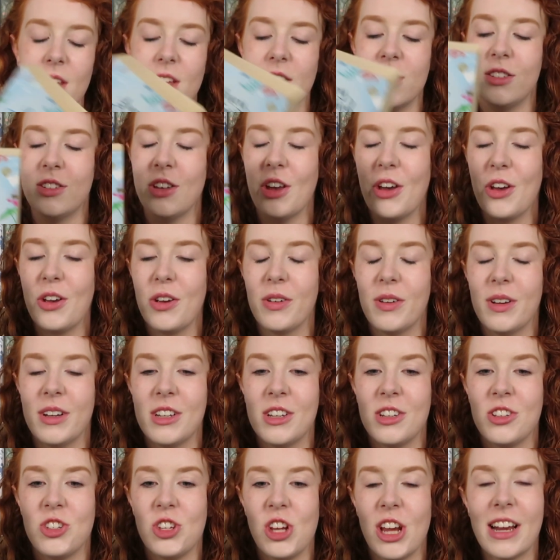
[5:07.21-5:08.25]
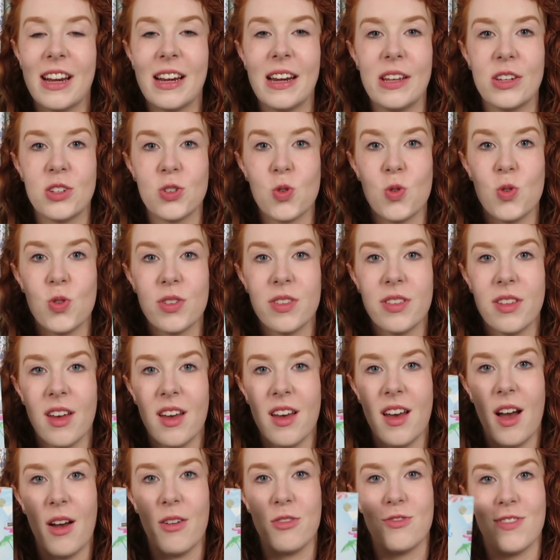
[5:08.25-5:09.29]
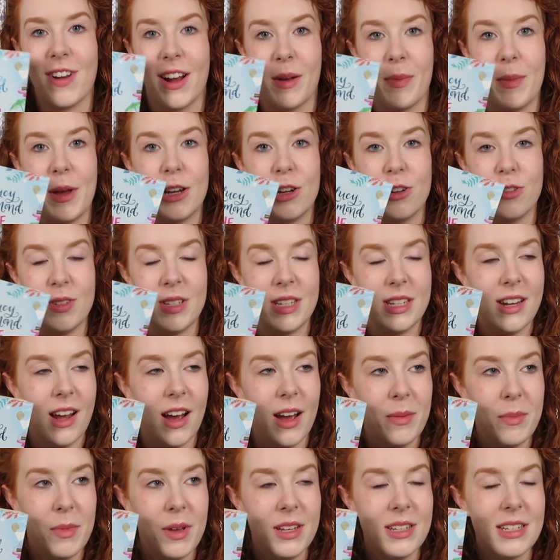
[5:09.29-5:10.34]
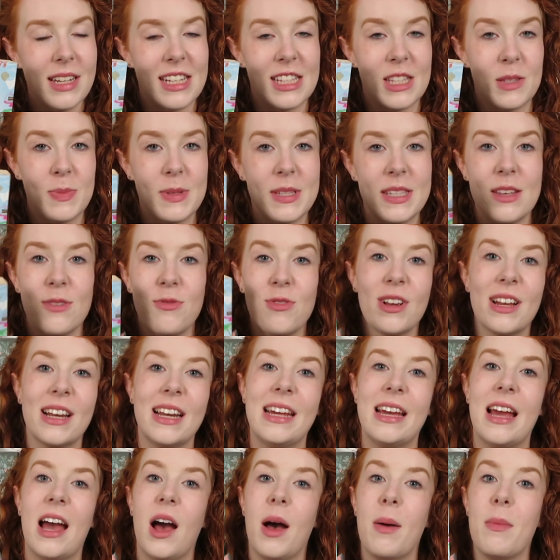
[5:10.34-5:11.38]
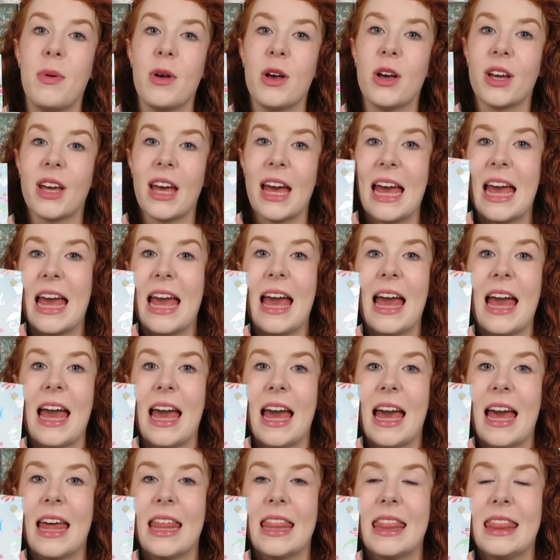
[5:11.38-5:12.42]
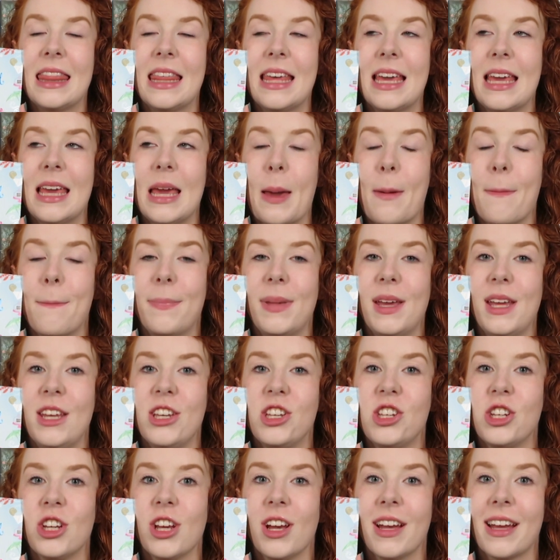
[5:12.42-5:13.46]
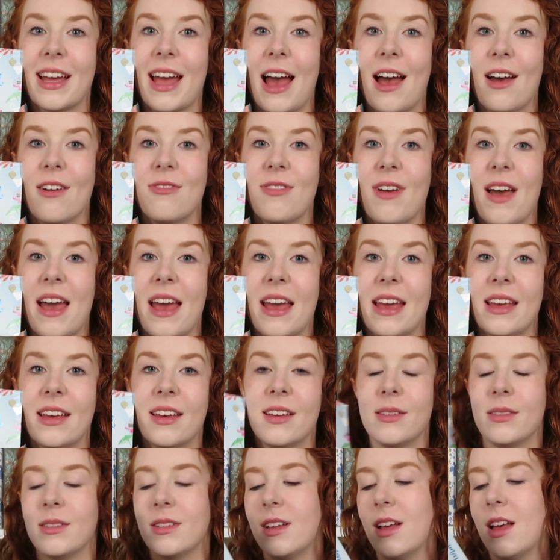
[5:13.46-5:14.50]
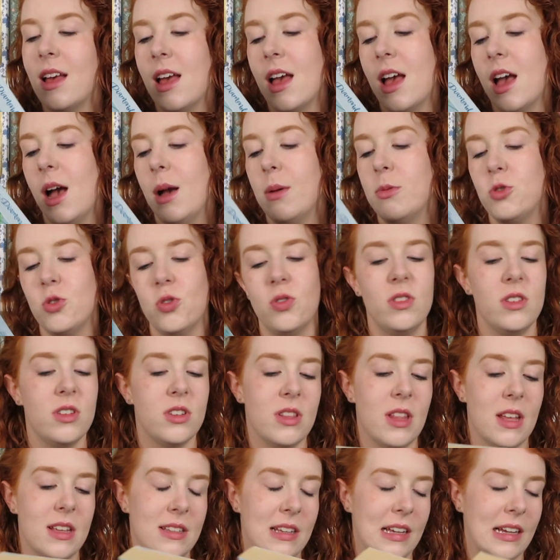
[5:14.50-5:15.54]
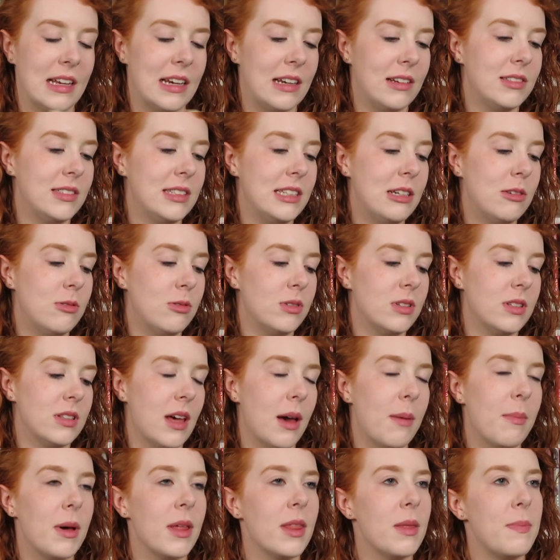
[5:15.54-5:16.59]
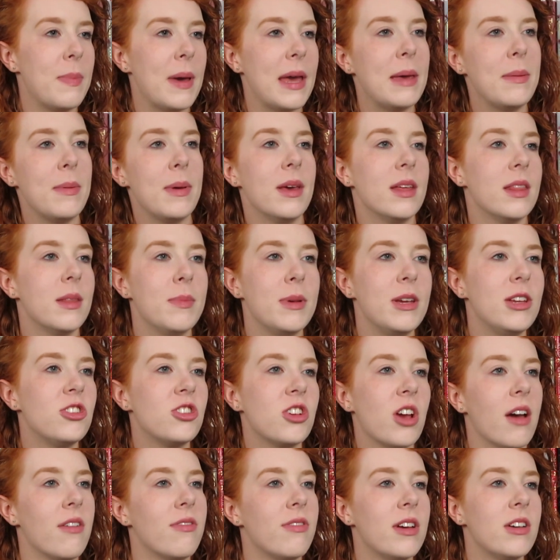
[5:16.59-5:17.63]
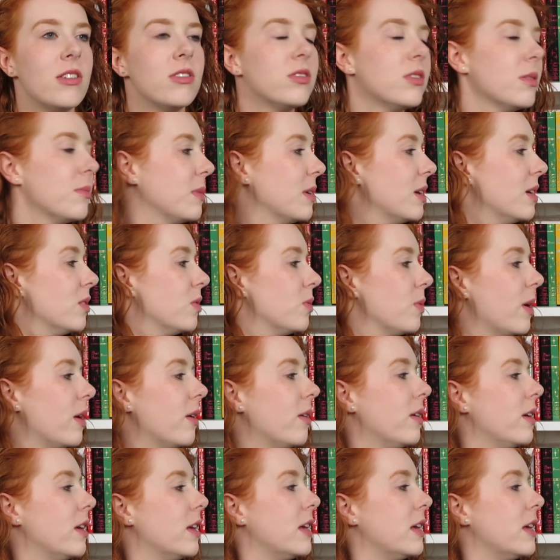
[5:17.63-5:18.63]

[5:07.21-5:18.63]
So chick lit author, I'd recommend Lucy Diamond and specifically her book, The Beach Cafe. I'm sure that there's like a little sequel to that about the baby at the beach cafe or something as well.